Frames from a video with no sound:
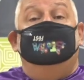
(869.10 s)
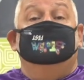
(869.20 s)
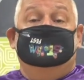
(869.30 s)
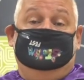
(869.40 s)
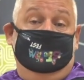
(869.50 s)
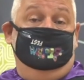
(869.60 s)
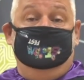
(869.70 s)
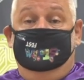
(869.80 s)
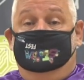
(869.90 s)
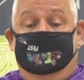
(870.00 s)
The same
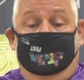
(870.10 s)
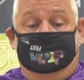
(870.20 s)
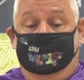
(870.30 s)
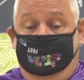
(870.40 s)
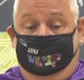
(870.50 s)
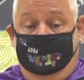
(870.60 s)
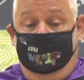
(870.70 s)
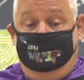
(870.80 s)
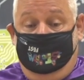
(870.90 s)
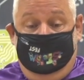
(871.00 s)
thing's also
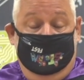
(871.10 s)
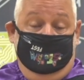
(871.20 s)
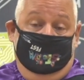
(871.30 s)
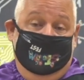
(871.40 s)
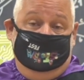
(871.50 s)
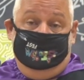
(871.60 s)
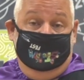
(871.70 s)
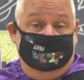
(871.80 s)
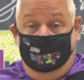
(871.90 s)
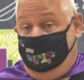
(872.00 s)
true for the other
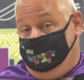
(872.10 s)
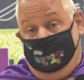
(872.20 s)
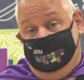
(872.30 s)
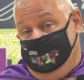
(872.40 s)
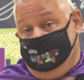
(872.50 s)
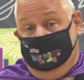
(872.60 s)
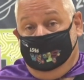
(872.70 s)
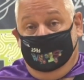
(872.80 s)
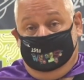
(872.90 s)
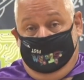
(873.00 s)
aspects that we've previously
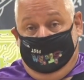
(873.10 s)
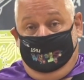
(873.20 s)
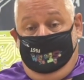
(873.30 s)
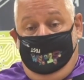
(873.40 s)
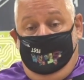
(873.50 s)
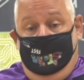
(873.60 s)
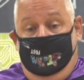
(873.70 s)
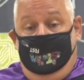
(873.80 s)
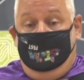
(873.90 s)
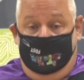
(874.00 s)
talked about.
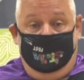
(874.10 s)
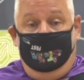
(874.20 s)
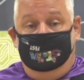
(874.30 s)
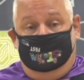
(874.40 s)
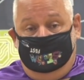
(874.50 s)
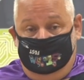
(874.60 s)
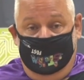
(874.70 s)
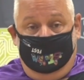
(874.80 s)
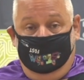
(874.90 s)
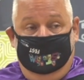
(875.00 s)
There are
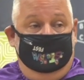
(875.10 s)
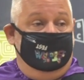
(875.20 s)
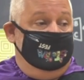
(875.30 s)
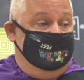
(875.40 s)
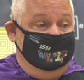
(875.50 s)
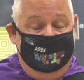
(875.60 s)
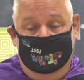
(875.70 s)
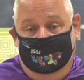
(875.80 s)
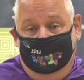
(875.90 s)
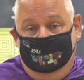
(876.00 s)
gentlemen,
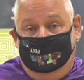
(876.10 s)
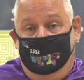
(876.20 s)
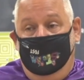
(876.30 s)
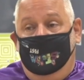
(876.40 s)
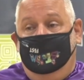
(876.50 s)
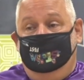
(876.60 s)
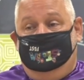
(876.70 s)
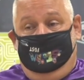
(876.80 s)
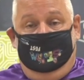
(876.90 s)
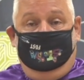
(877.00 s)
ladies, who
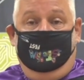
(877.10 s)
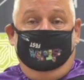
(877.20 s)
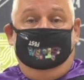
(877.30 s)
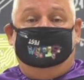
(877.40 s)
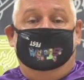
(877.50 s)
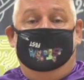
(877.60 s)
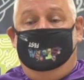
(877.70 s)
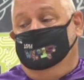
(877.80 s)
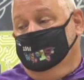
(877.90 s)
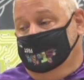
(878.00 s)
spend all their
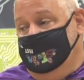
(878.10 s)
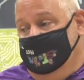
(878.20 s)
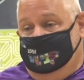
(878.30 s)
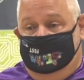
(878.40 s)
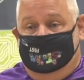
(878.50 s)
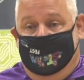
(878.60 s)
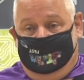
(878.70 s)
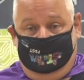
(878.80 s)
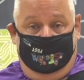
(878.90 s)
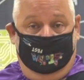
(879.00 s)
time looking at the
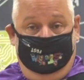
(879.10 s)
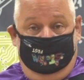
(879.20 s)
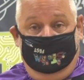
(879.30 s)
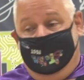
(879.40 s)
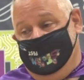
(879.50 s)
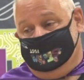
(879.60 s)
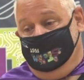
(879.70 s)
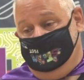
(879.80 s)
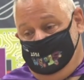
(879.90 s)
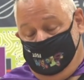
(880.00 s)
shot chart for last
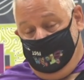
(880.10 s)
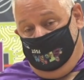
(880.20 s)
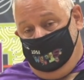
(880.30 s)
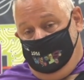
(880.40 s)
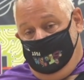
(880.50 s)
night's opponent